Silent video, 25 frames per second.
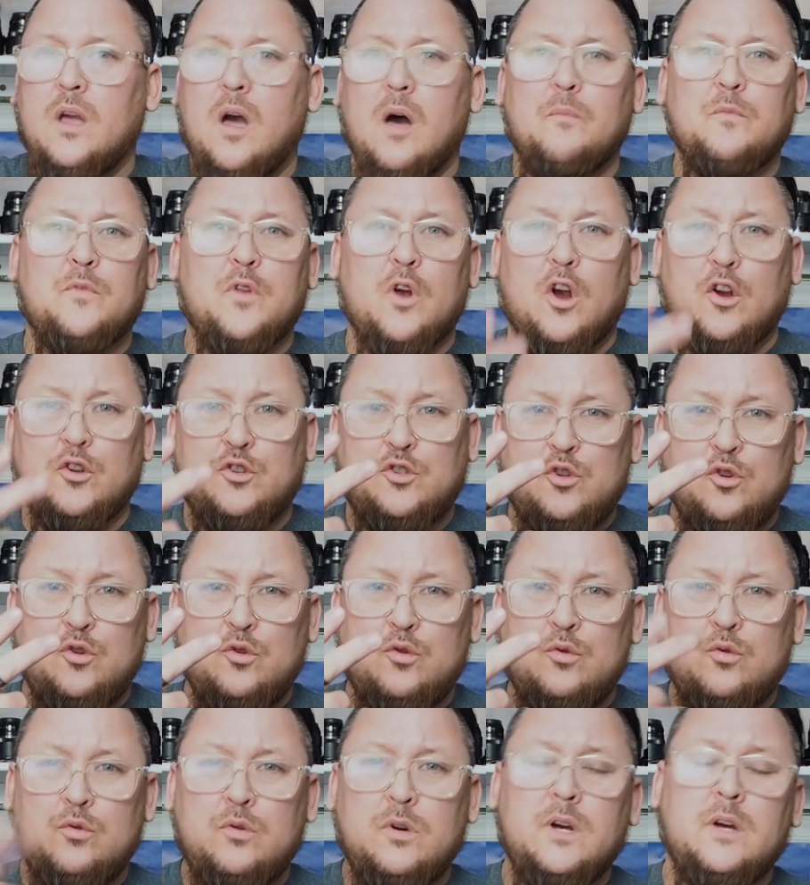There are
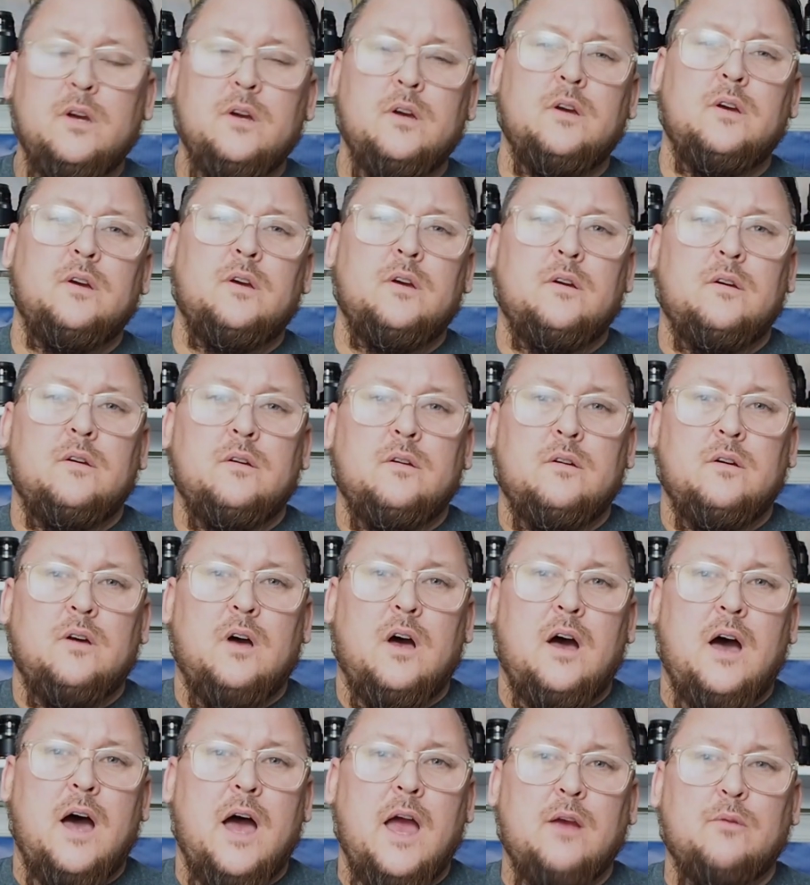two
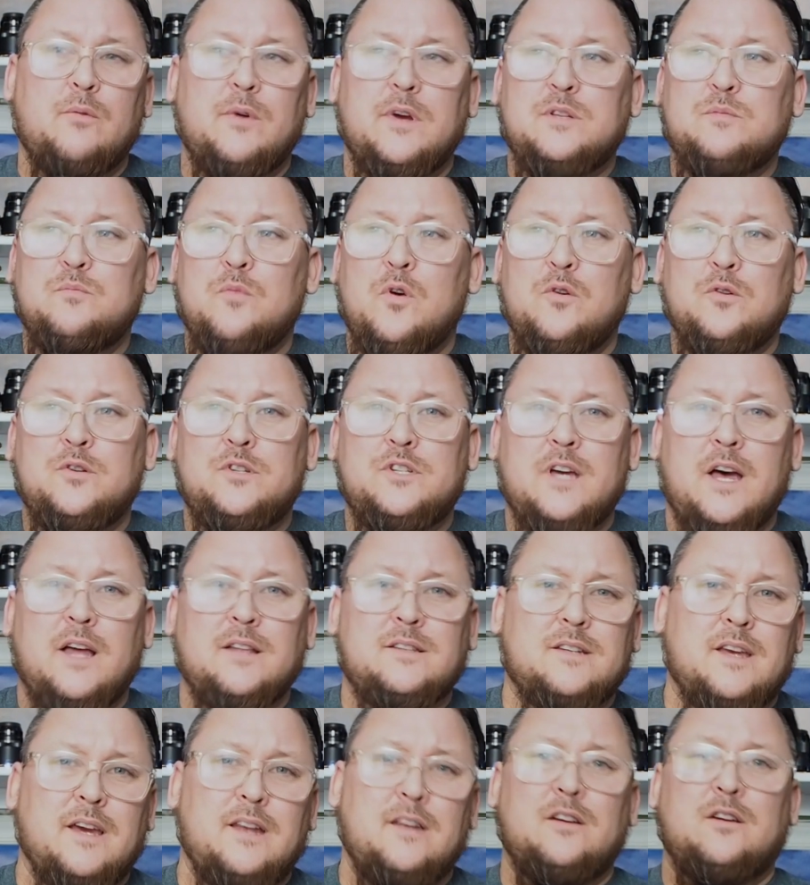high-res mode
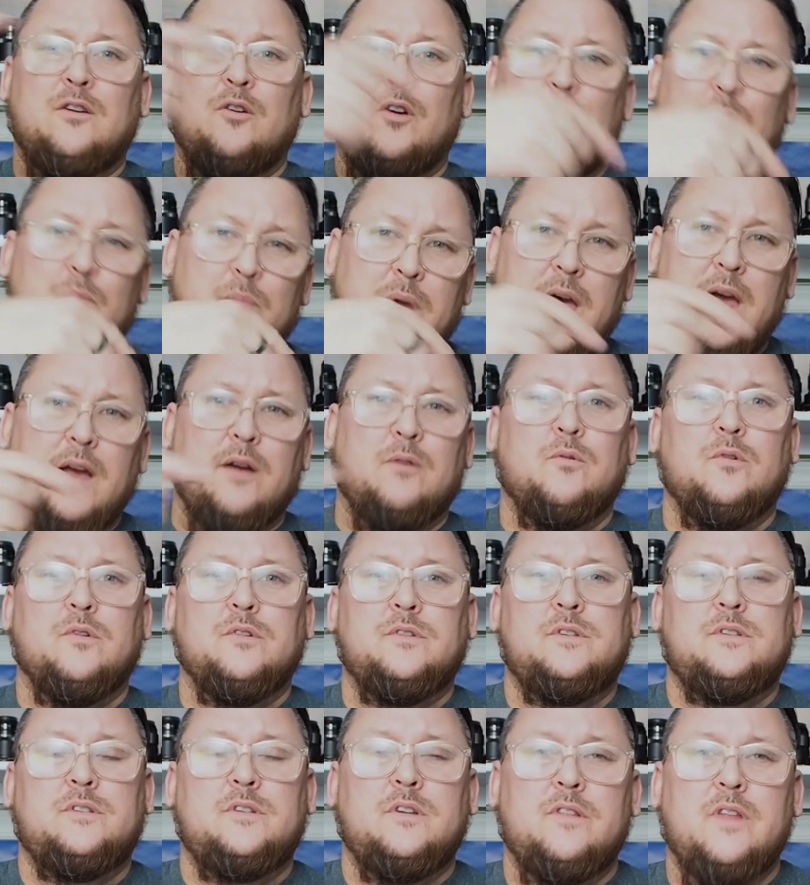shots, kind of going
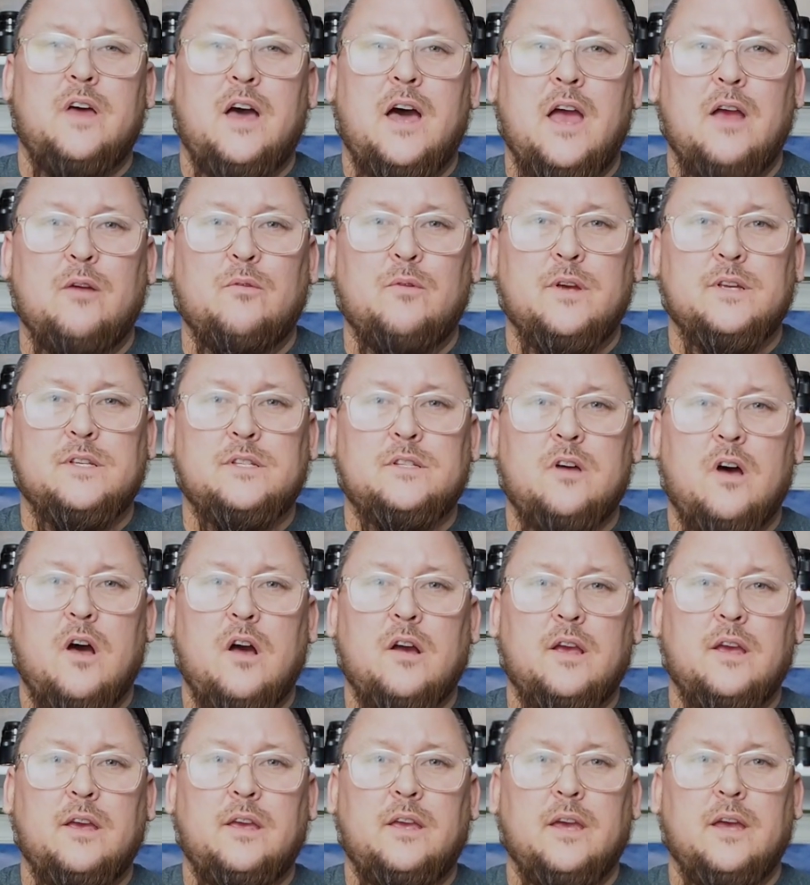backwards to the high-res
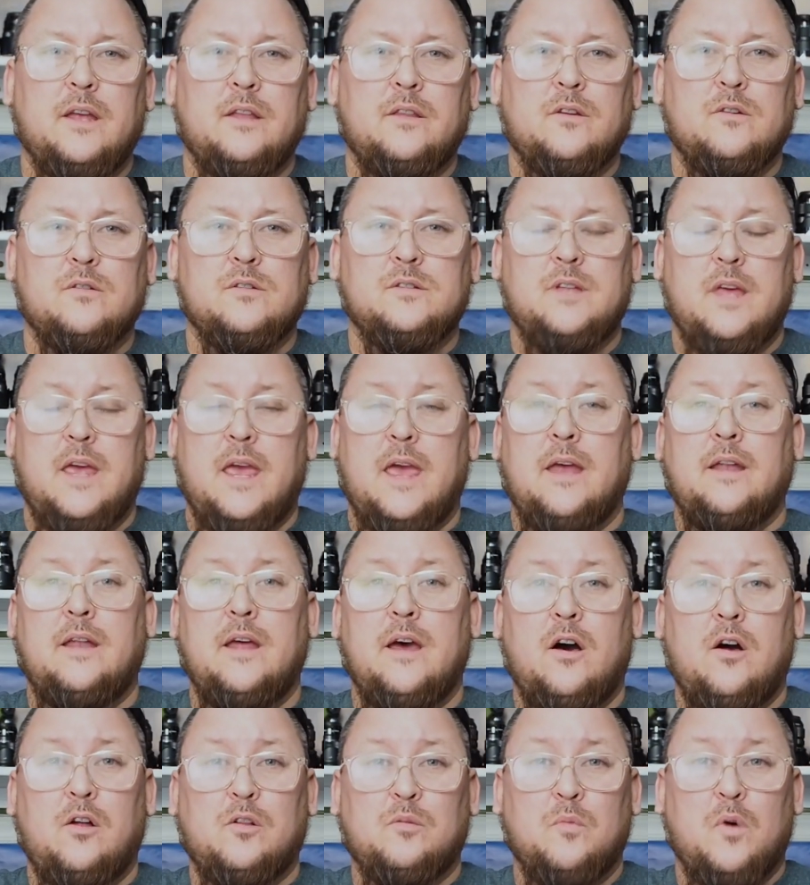talk again. There's the
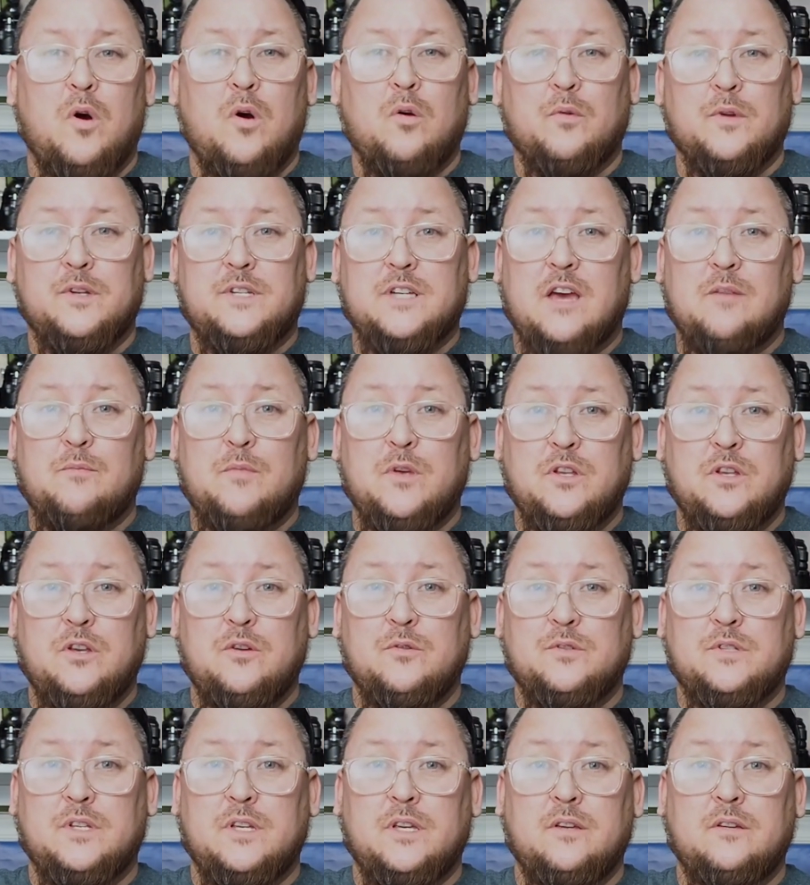handheld mode, which I've been
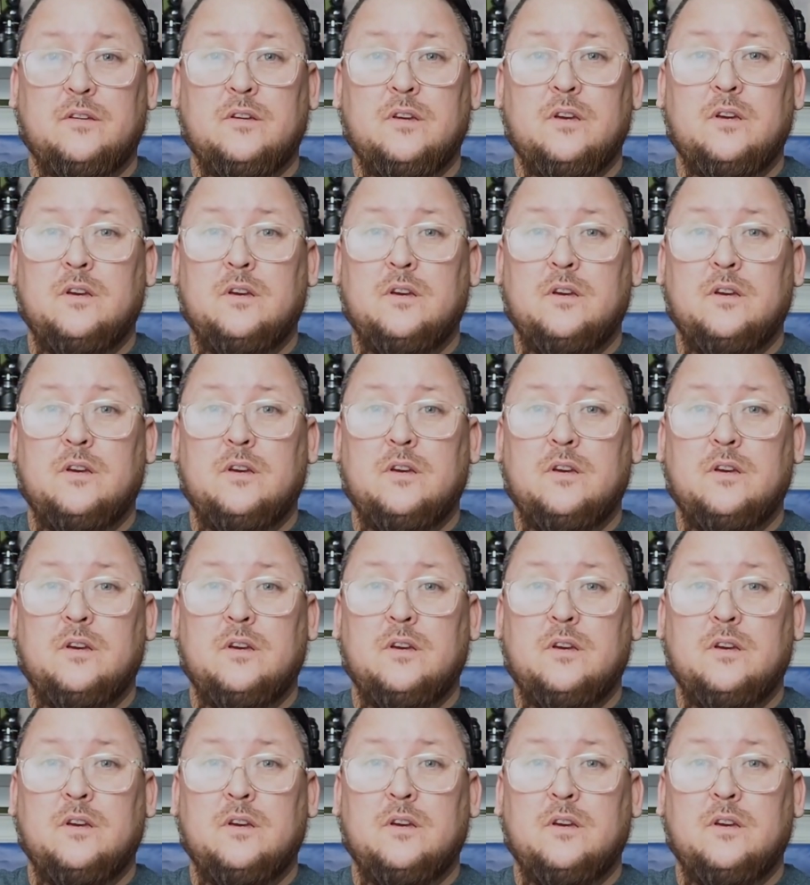using